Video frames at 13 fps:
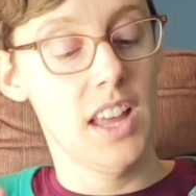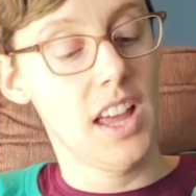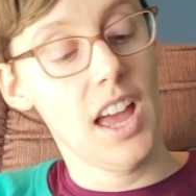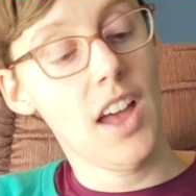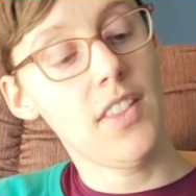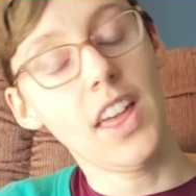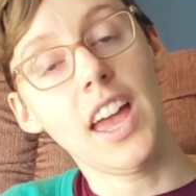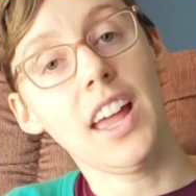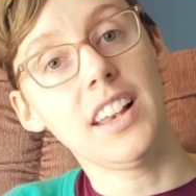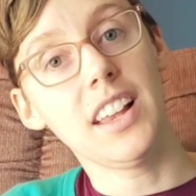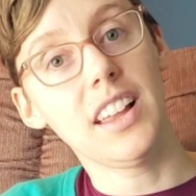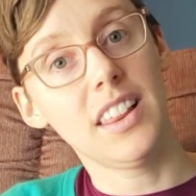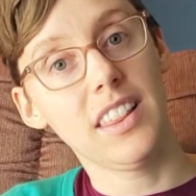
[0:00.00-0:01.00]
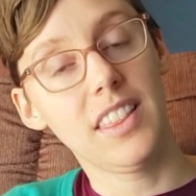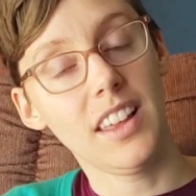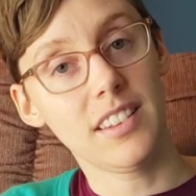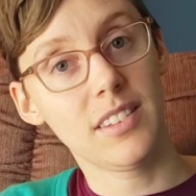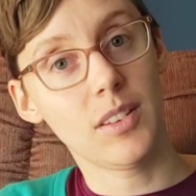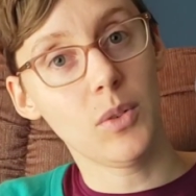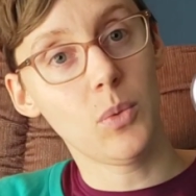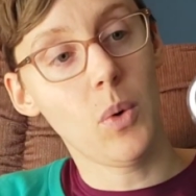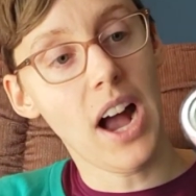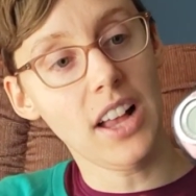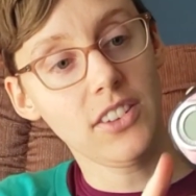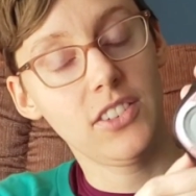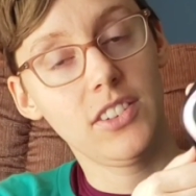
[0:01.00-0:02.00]
and then this
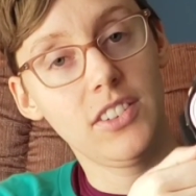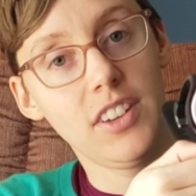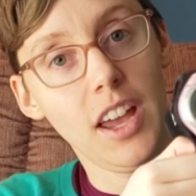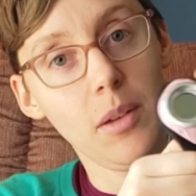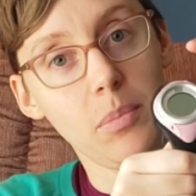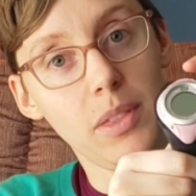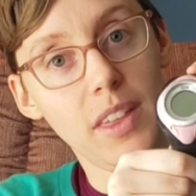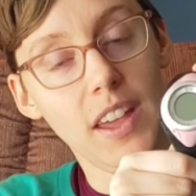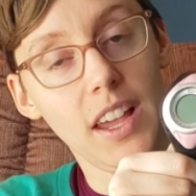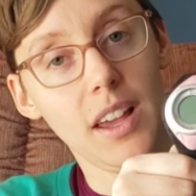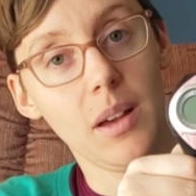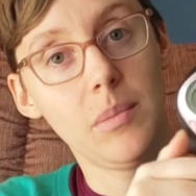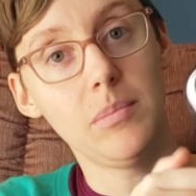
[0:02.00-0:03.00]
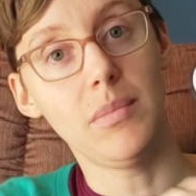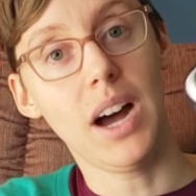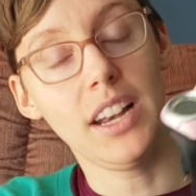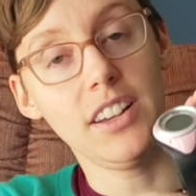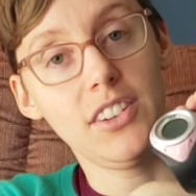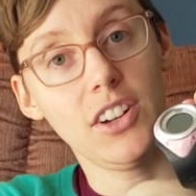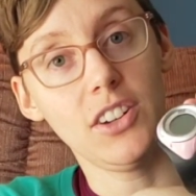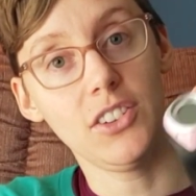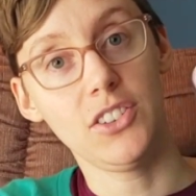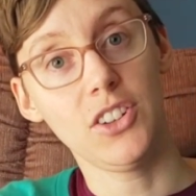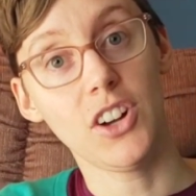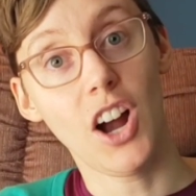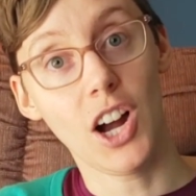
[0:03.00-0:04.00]
watch type thing monitors
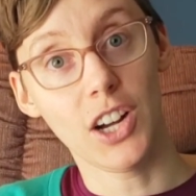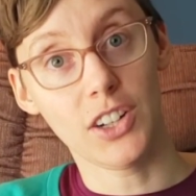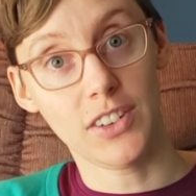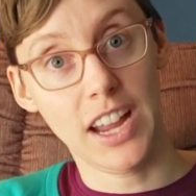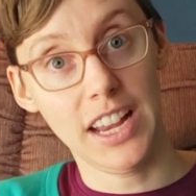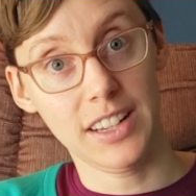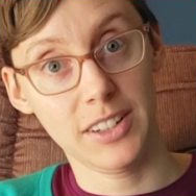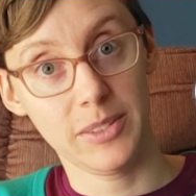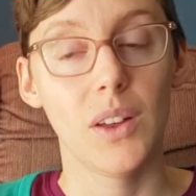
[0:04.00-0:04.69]
your heart rate.